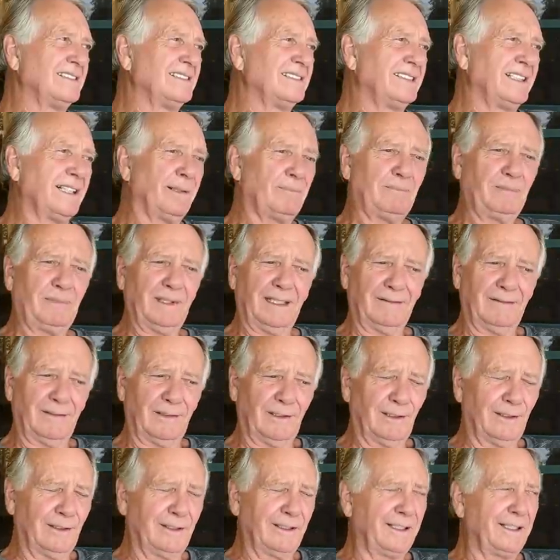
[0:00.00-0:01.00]
Yep, I've
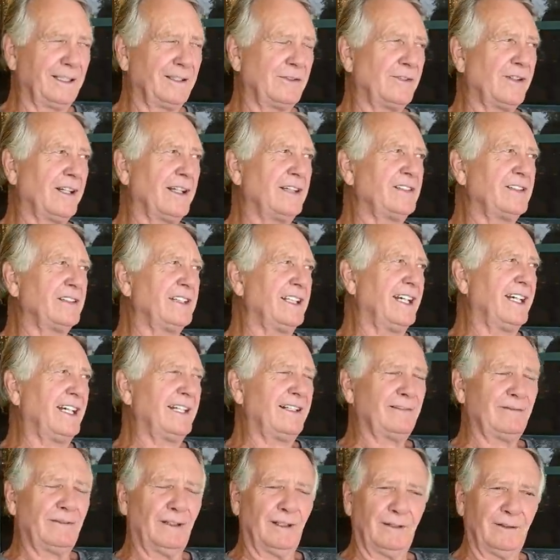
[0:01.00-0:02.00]
already addressed
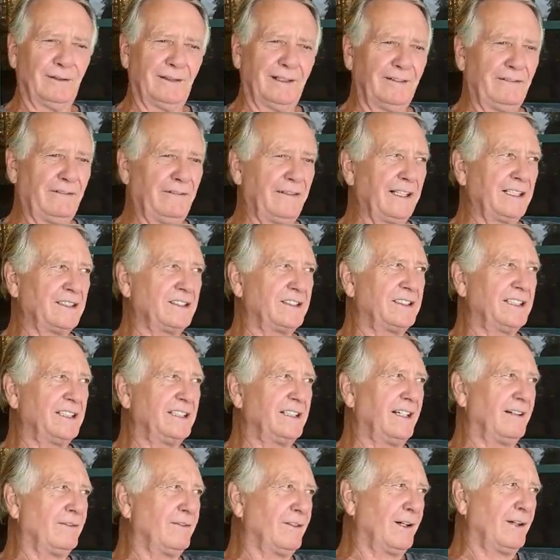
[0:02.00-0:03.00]
that. I've already fixed
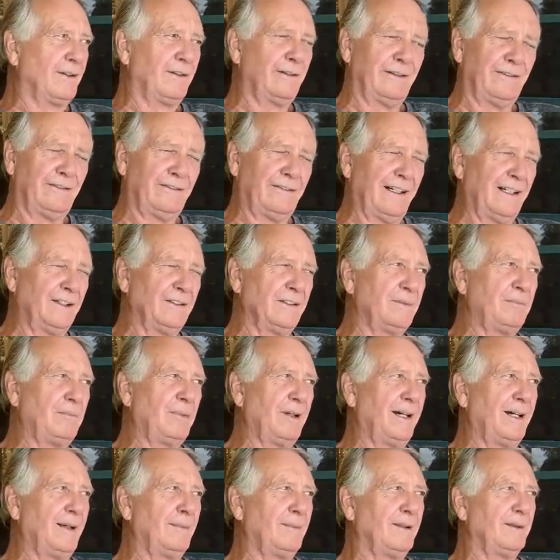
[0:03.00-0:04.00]
it. I've already found the
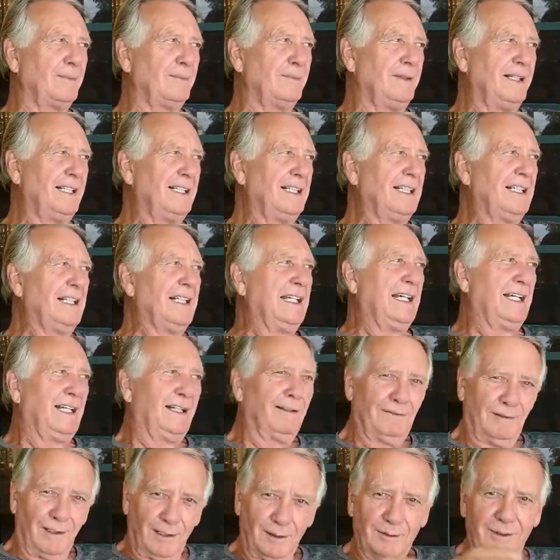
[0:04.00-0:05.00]
problem, and
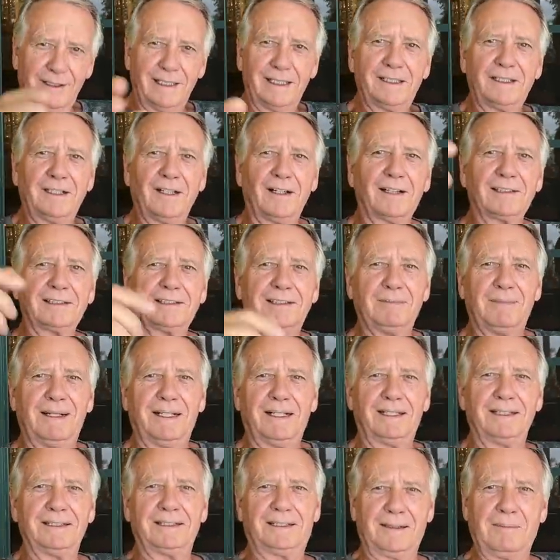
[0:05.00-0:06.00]
I've already talked
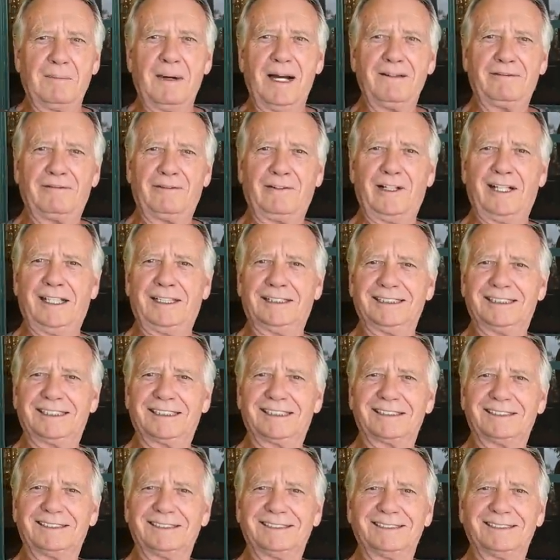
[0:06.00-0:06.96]
about it to my friends.